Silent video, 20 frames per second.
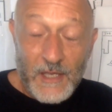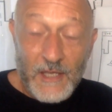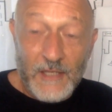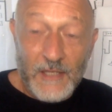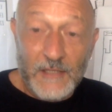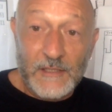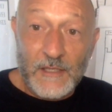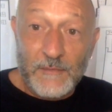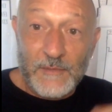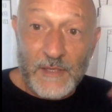
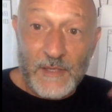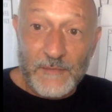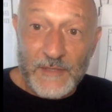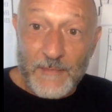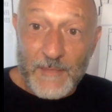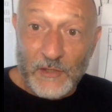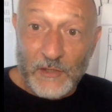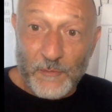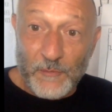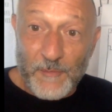And sometimes
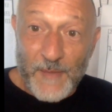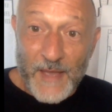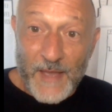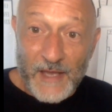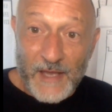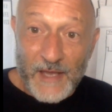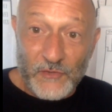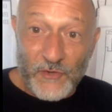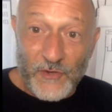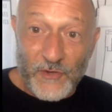they may look
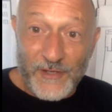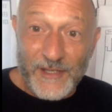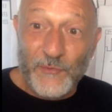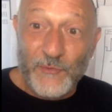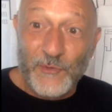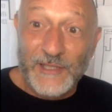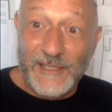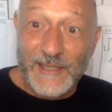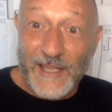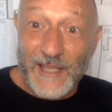back at a drawing
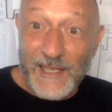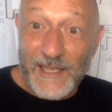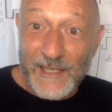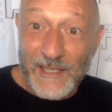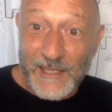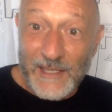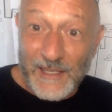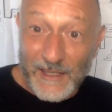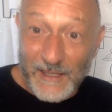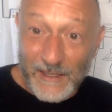and really
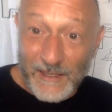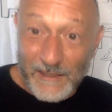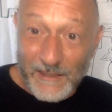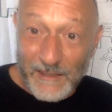like it.